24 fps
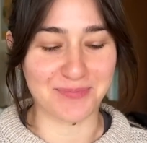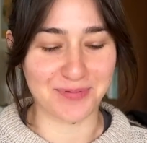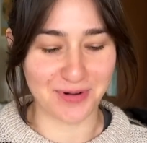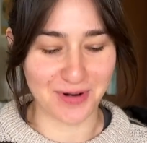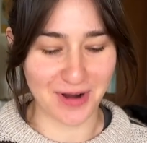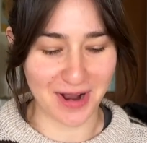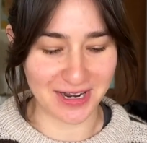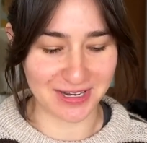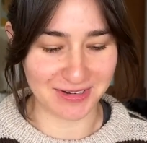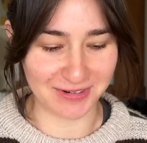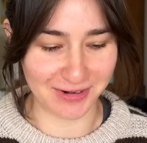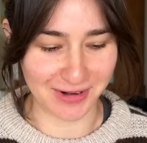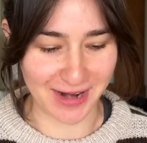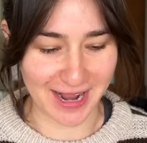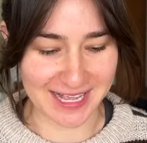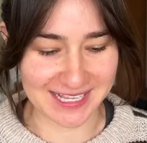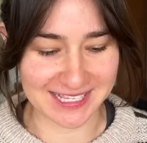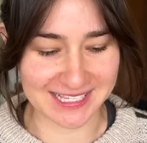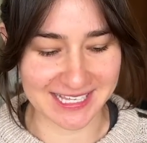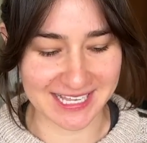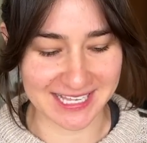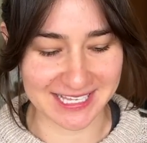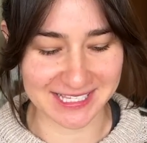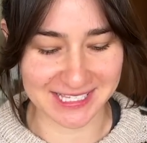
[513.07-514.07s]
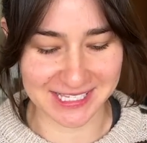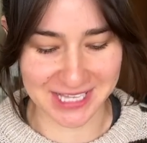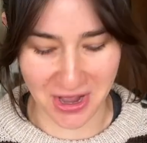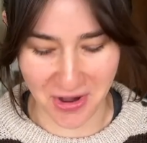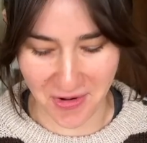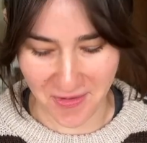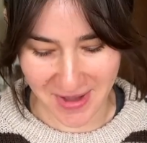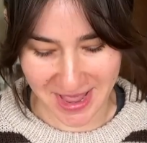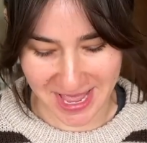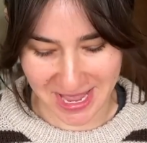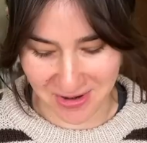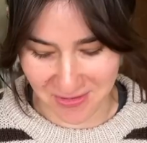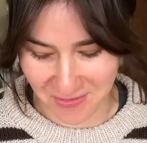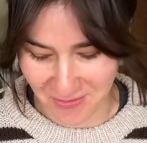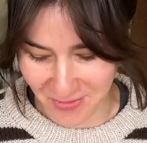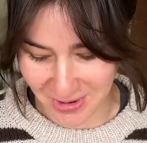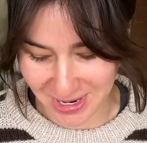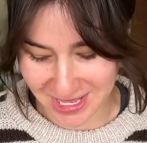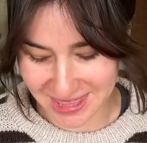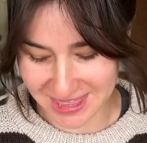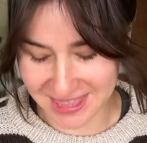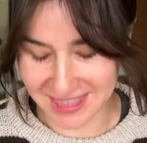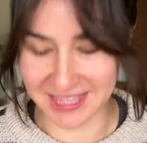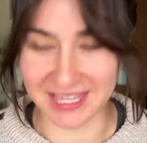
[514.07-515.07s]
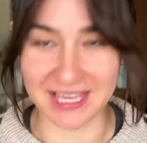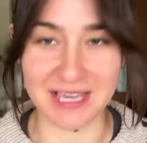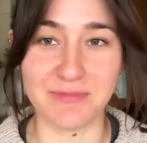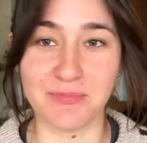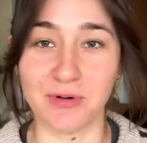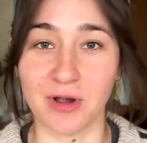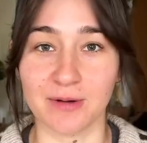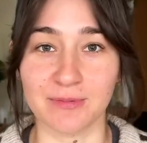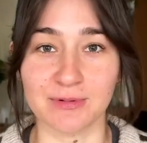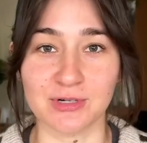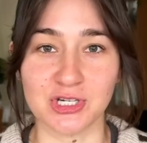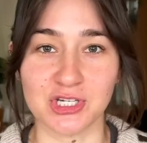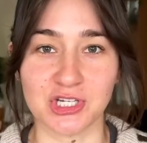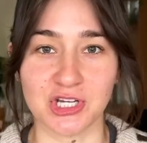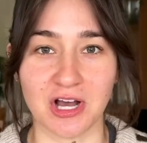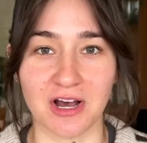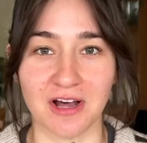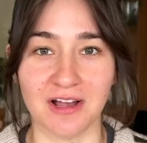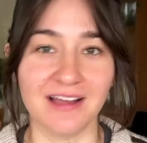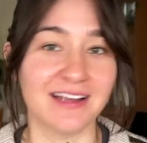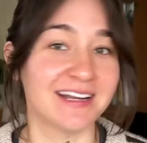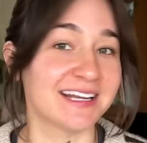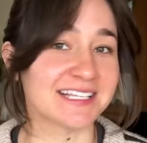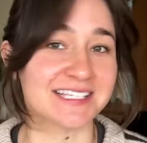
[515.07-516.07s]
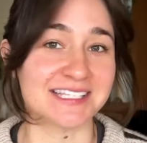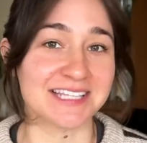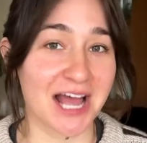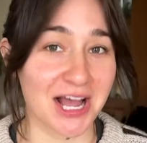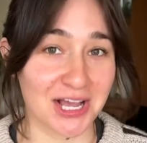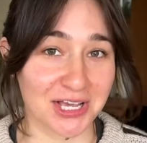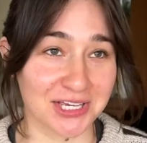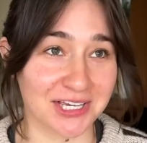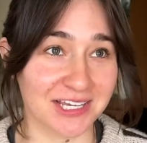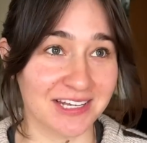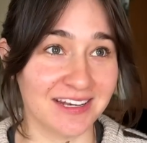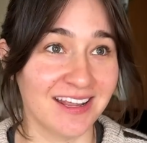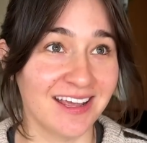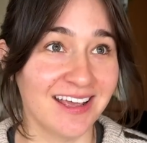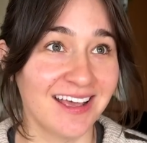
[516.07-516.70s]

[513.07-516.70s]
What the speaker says: progress is going with the Barbara Shawl, and it's not good.